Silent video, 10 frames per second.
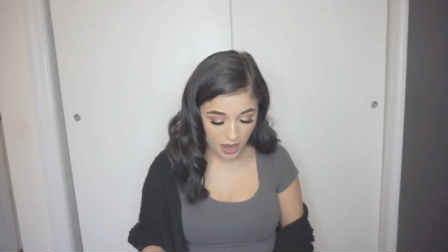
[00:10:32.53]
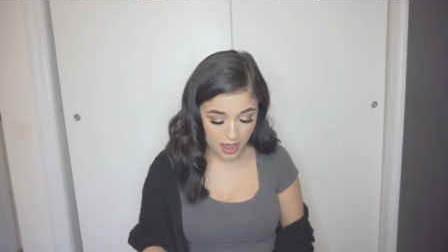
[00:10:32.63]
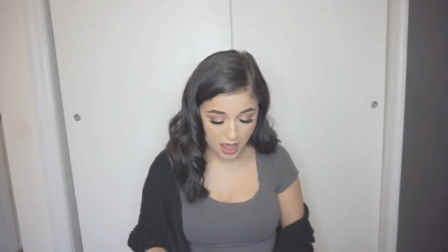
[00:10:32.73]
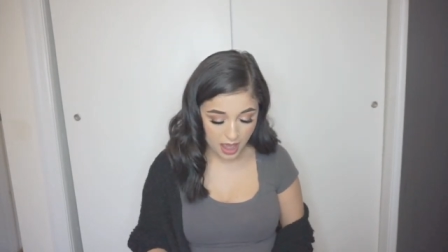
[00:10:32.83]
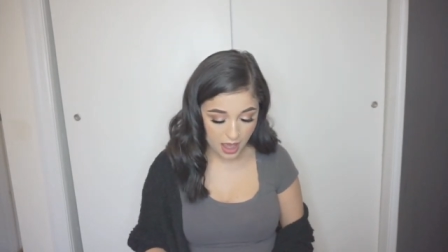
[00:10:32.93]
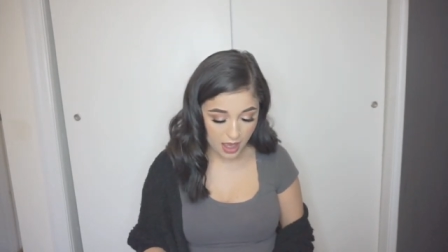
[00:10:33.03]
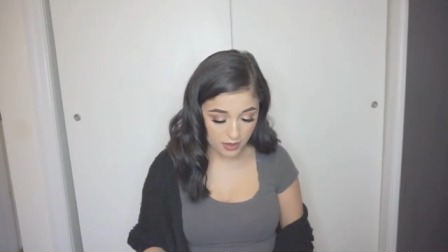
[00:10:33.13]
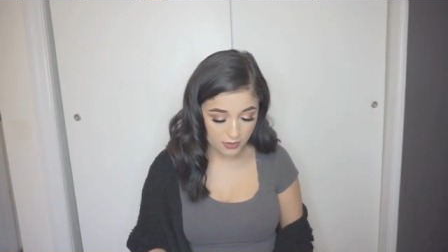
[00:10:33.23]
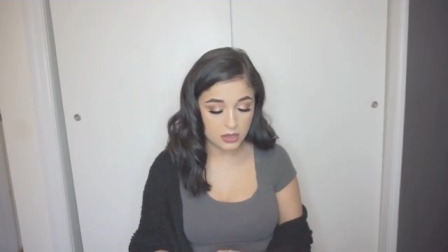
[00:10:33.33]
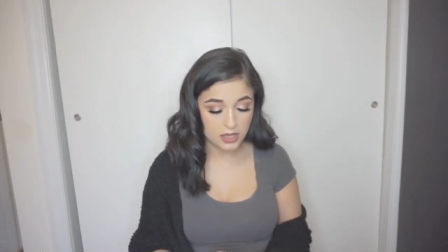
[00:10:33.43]
I
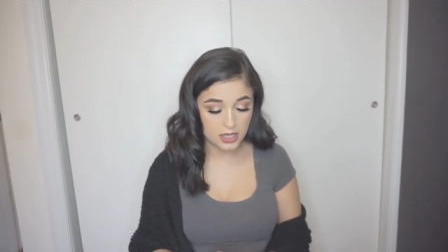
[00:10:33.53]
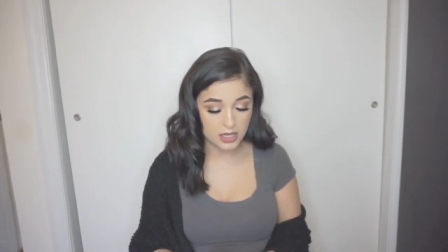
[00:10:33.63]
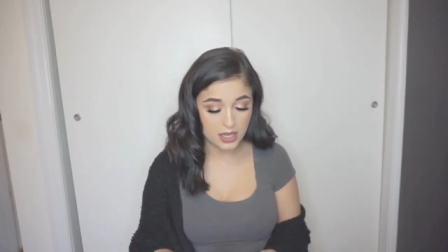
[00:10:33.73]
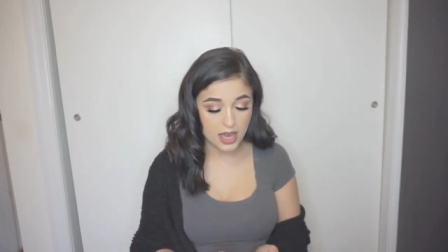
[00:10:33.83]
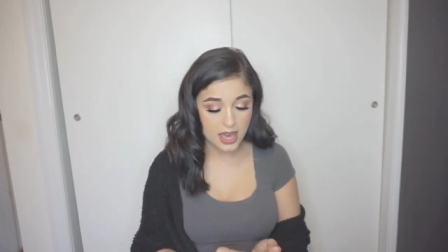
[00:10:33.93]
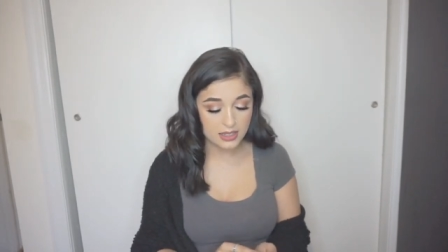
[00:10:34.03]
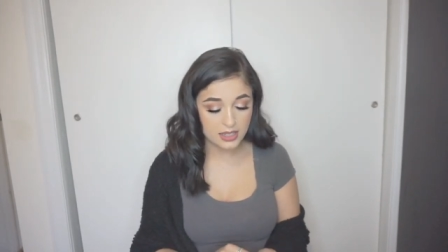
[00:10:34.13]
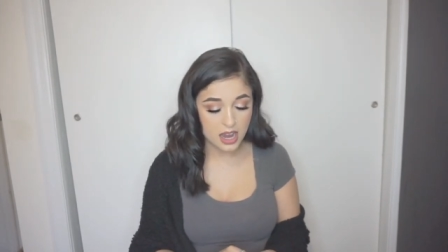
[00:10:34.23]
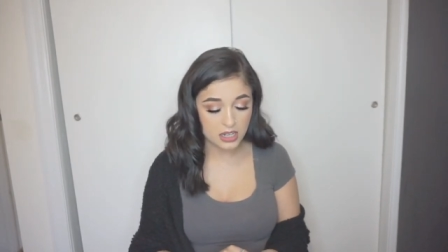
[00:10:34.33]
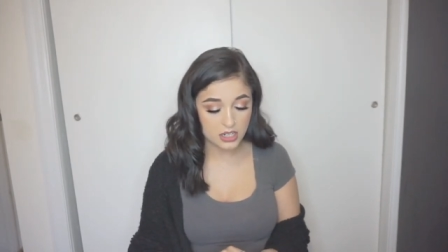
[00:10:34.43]
have the cake
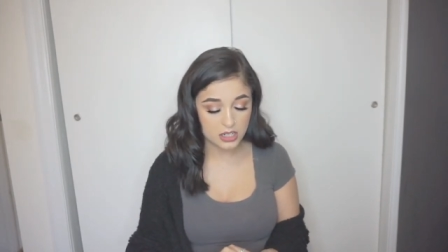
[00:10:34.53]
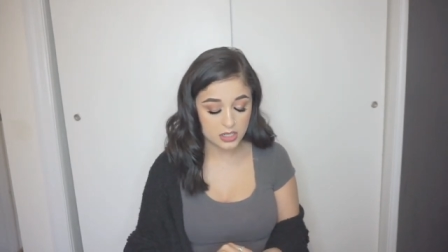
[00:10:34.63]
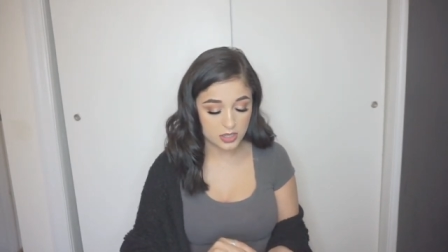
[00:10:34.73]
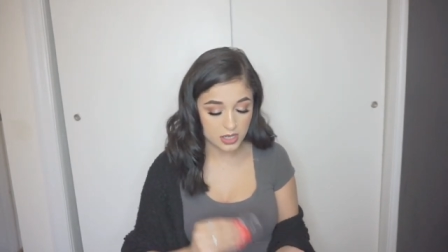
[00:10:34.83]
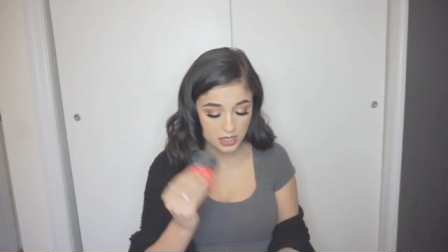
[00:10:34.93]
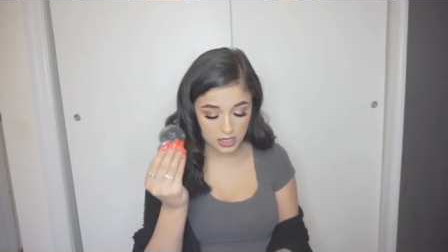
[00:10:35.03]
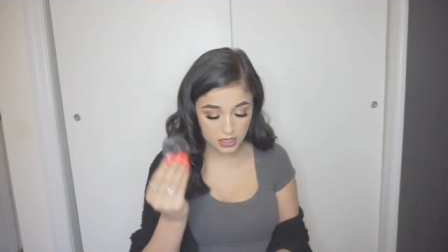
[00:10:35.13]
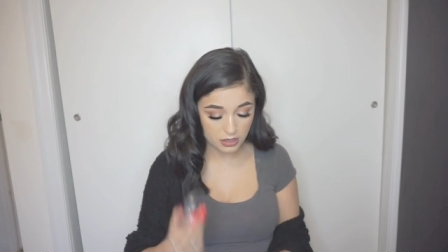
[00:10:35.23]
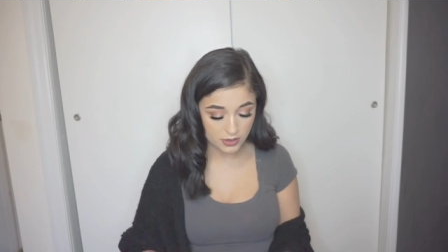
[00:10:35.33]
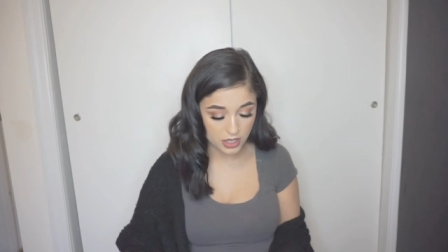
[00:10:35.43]
liners in
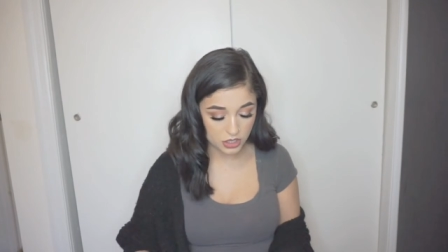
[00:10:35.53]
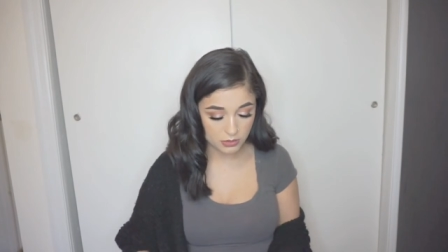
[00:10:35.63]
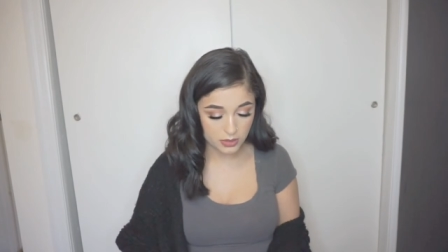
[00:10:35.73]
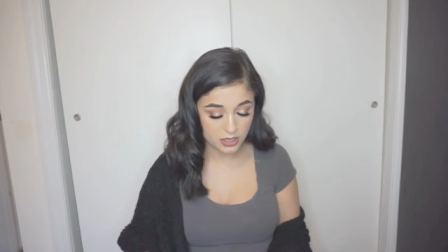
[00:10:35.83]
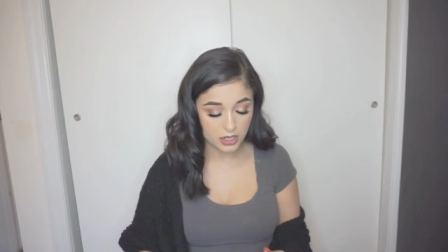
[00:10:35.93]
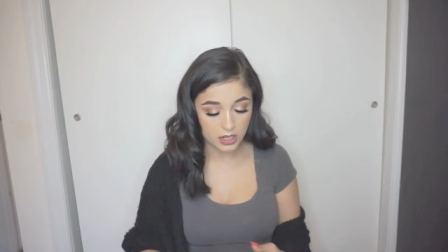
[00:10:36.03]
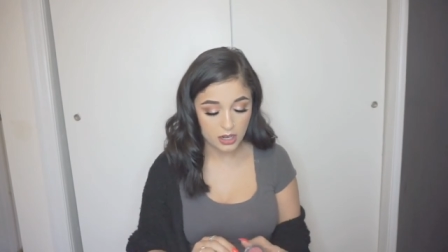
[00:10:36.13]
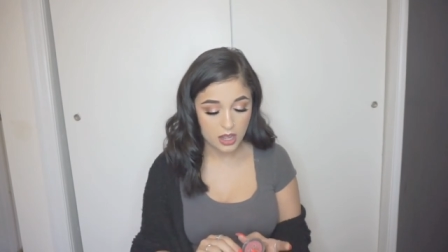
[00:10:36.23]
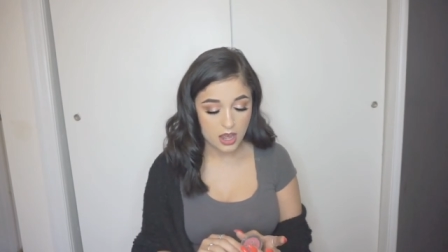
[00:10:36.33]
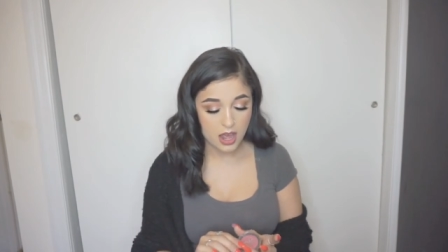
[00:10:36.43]
here that I just put in
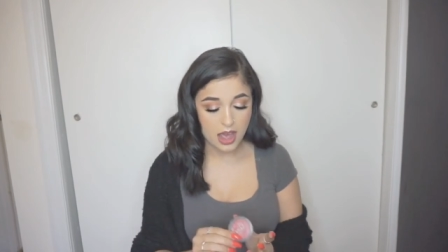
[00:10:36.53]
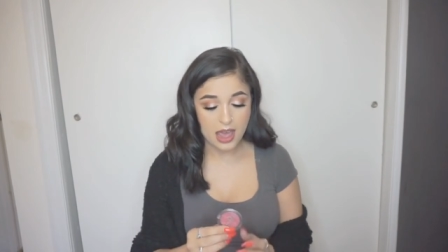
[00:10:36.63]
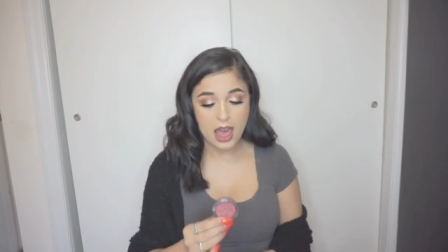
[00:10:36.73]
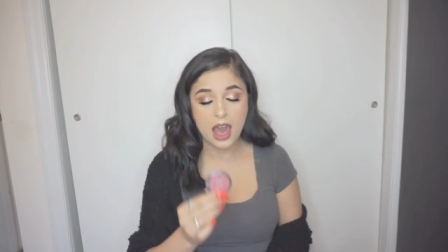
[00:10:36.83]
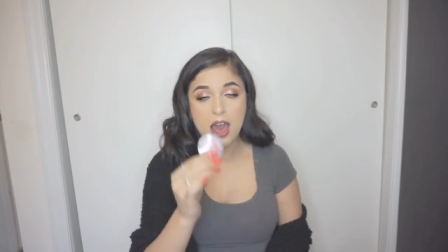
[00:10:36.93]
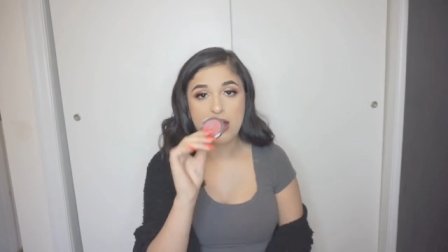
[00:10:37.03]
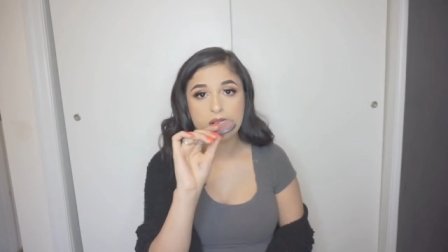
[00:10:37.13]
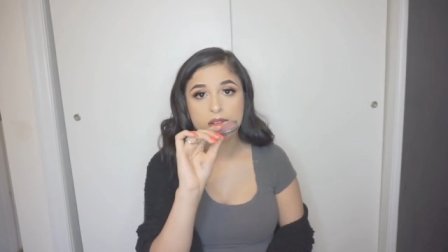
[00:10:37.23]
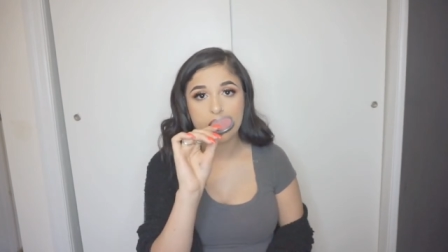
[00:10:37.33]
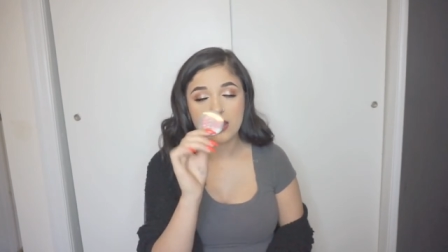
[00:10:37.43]
here. I
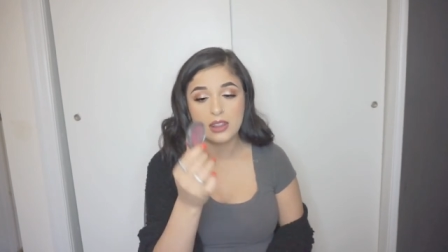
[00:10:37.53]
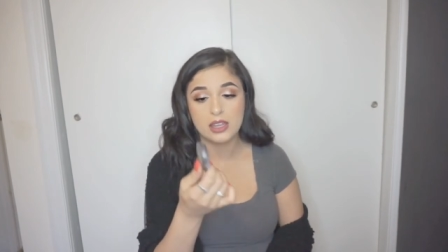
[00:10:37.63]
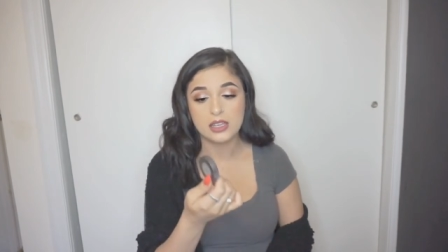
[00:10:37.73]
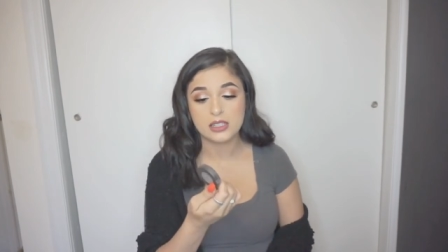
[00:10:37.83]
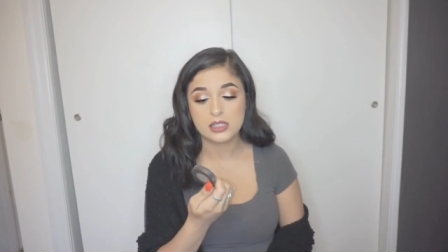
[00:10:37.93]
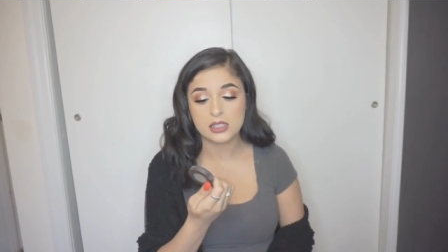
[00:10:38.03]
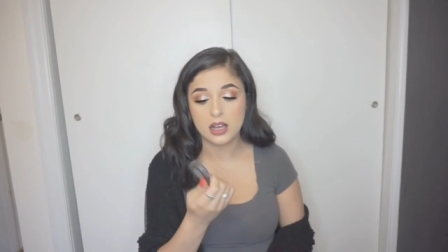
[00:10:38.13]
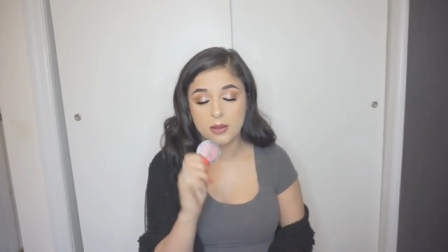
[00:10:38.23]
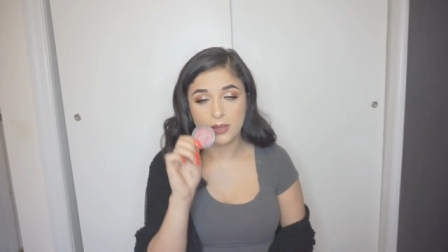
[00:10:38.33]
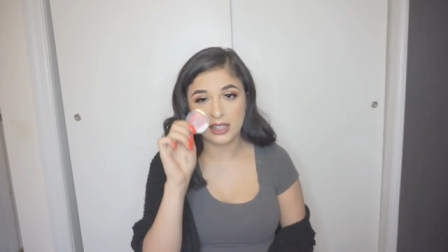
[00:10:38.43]
have
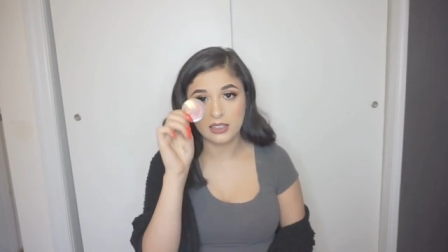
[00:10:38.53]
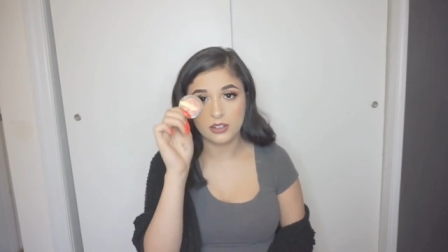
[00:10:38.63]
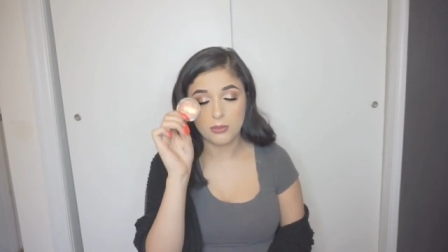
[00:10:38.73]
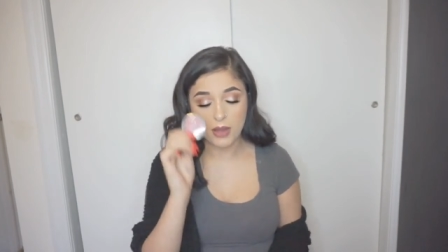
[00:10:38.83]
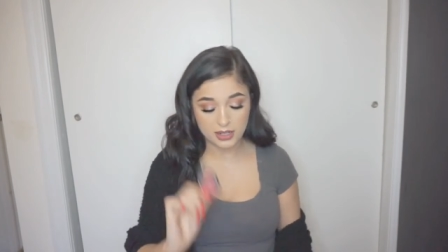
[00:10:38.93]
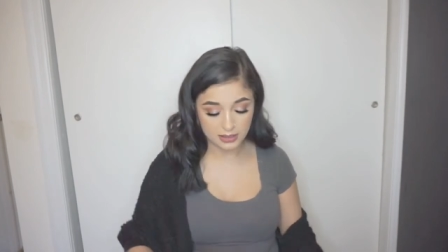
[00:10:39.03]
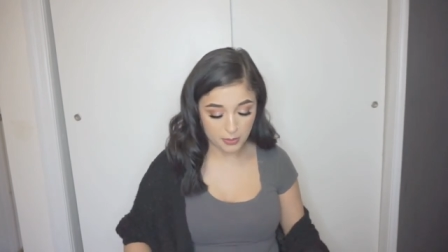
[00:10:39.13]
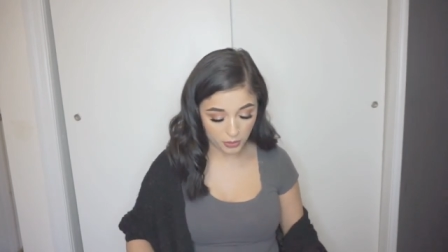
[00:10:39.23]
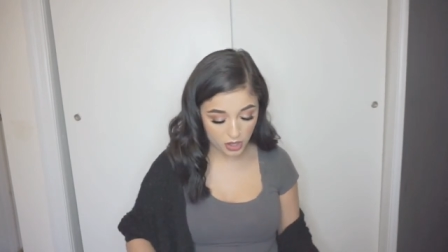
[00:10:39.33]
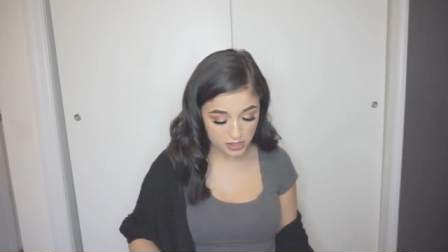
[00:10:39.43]
this like little mud
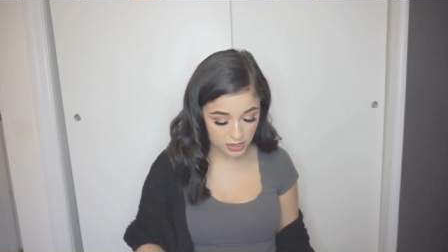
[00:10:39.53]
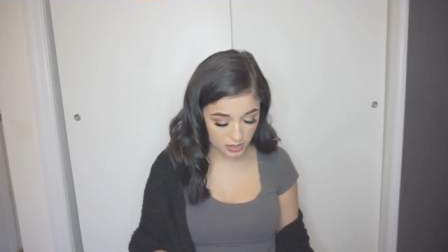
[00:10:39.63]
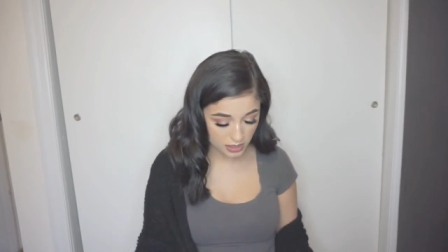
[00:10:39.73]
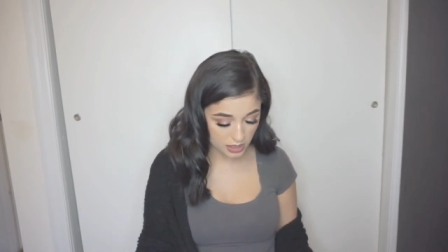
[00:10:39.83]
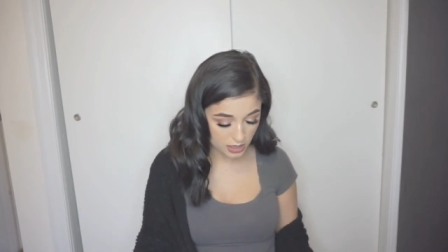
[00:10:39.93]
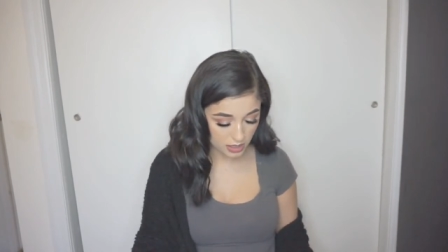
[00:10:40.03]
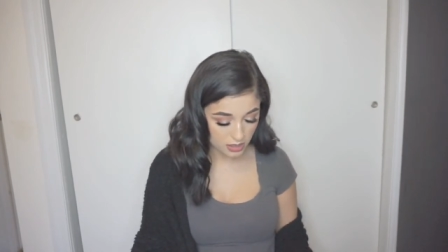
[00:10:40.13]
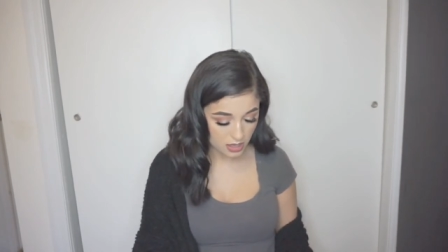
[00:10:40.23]
lip gloss in here.